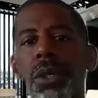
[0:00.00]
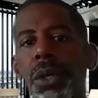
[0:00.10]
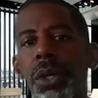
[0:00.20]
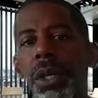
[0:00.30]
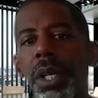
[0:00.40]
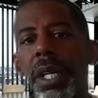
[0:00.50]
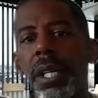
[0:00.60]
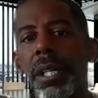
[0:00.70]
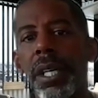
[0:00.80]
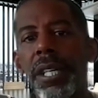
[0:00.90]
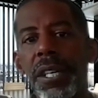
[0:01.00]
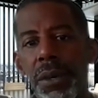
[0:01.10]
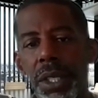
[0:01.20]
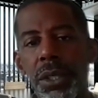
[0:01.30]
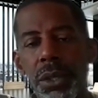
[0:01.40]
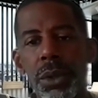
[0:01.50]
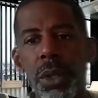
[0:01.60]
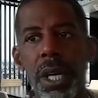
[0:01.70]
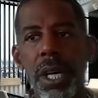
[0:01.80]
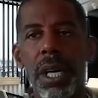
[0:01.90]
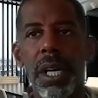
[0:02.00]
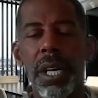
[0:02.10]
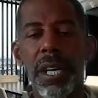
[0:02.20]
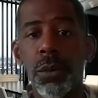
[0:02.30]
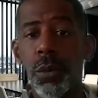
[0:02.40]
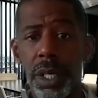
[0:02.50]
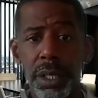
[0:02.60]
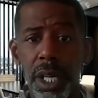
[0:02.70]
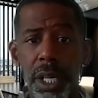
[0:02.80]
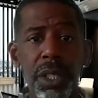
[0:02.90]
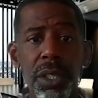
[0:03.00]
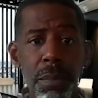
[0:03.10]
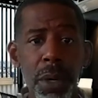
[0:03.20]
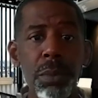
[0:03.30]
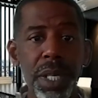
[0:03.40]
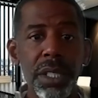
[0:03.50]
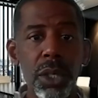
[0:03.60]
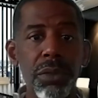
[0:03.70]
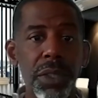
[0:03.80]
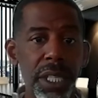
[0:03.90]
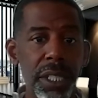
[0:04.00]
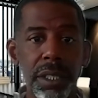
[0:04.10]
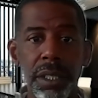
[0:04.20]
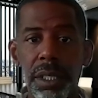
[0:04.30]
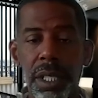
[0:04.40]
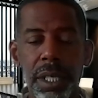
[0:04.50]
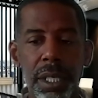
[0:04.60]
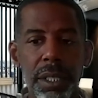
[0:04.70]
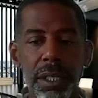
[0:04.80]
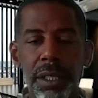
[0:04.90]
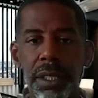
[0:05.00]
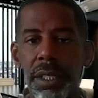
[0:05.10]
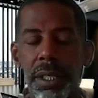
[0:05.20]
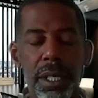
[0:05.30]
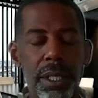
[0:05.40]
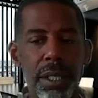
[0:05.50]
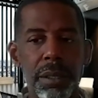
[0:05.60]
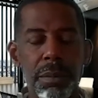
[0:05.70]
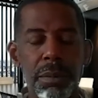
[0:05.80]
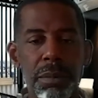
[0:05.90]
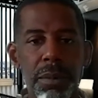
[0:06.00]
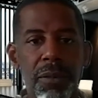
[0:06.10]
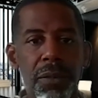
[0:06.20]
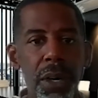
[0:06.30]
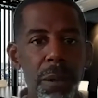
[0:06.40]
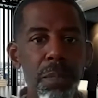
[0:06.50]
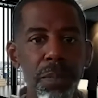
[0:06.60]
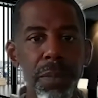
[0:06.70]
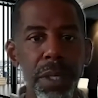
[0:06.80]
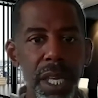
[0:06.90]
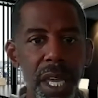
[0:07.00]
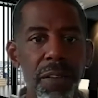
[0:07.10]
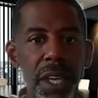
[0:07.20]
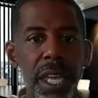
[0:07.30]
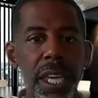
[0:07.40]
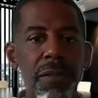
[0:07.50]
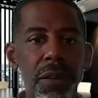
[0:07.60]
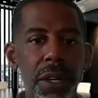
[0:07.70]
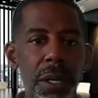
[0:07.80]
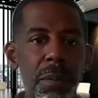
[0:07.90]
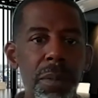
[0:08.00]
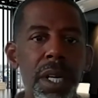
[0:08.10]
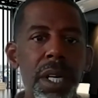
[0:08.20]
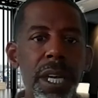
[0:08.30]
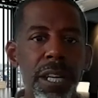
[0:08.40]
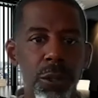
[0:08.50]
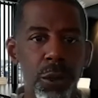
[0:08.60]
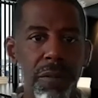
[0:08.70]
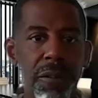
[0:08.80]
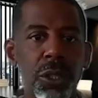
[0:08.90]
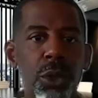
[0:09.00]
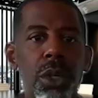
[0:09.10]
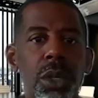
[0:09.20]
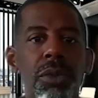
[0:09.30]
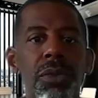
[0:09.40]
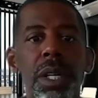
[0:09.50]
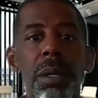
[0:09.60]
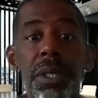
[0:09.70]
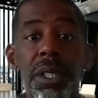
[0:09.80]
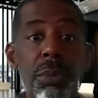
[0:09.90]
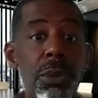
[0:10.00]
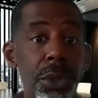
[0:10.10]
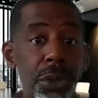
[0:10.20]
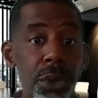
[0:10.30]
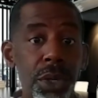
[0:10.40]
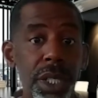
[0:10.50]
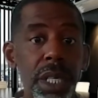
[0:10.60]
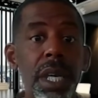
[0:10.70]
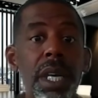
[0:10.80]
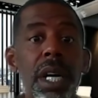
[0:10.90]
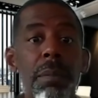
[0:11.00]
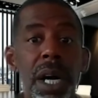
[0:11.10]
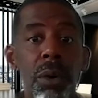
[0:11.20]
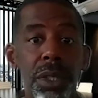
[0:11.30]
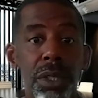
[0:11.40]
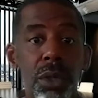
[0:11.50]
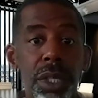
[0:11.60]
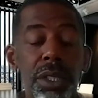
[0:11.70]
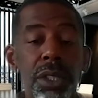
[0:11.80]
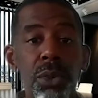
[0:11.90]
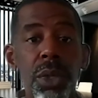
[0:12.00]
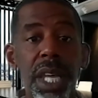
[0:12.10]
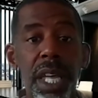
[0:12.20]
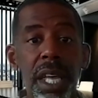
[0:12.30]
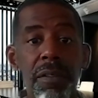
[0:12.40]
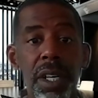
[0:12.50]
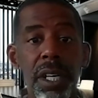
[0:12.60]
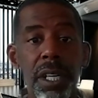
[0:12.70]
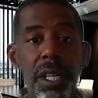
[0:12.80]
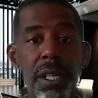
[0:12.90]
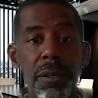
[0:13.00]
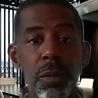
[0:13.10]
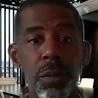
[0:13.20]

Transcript: you're uh, adhering to uh, as well as up to the moment notifications uh, uh, from the FAA, from air traffic control, from municipal authority about what's going on. So you want to have uh,